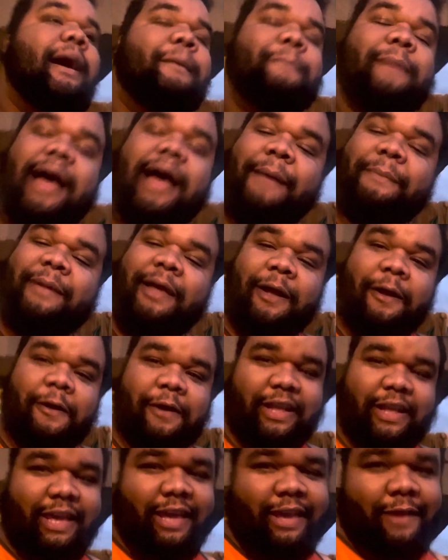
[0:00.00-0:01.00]
and
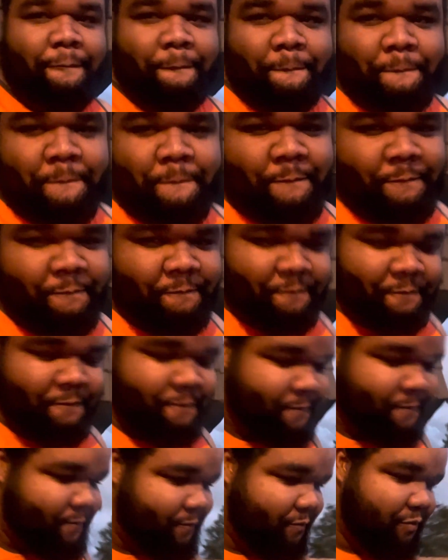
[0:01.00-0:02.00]
Hurricane,
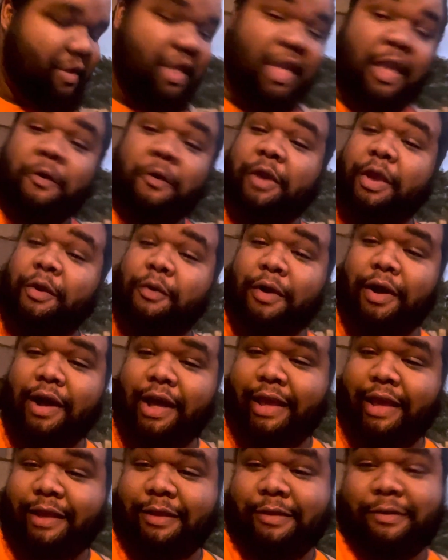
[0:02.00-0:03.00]
we
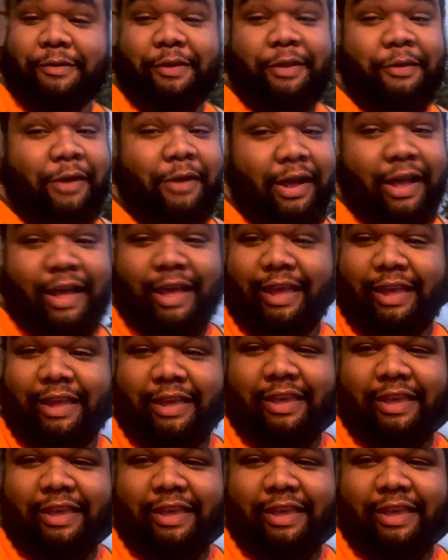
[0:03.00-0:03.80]
won. We won.